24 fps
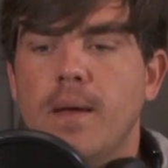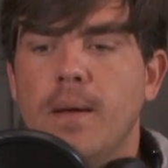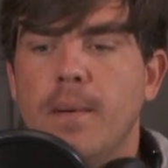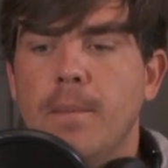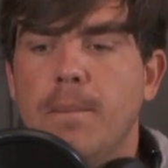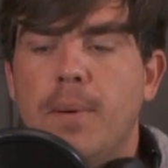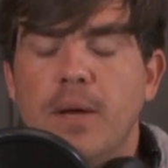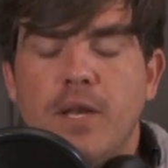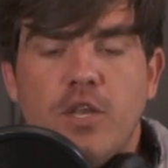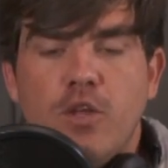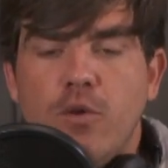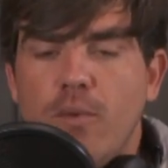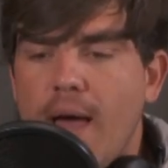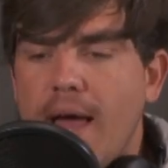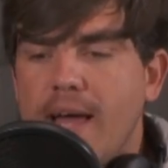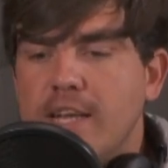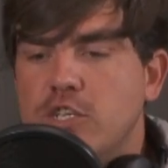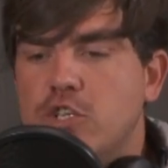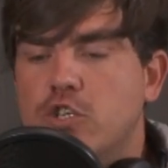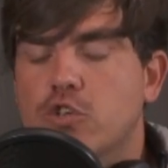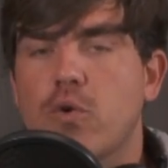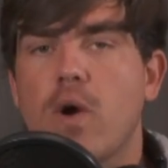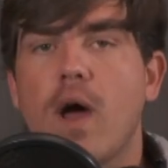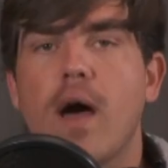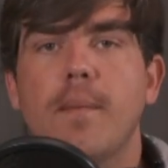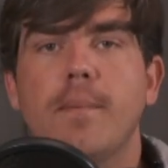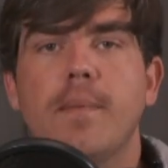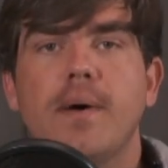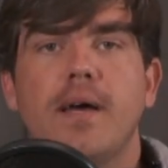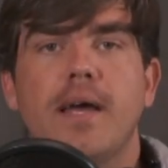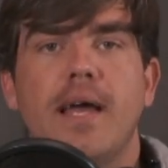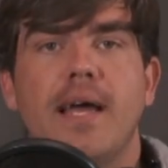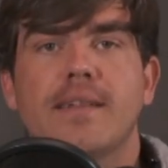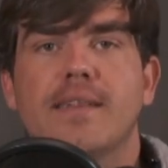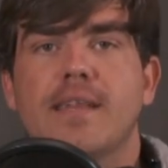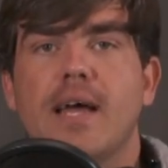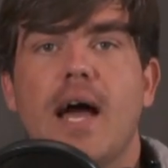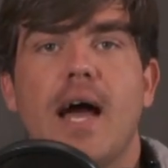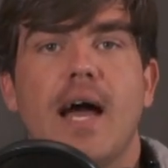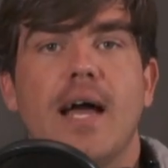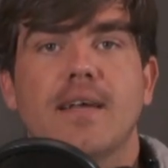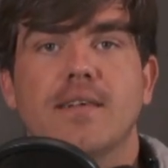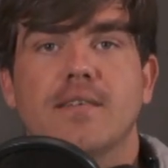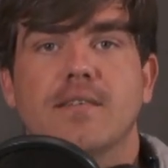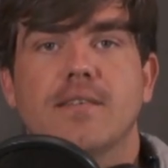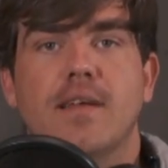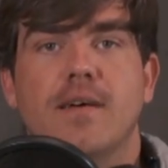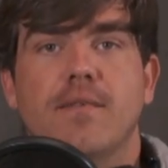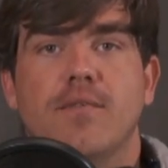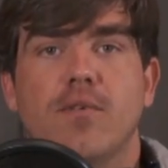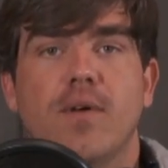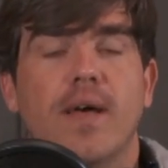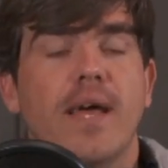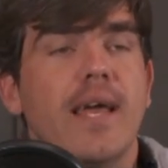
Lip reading: But you had drama at the highest level.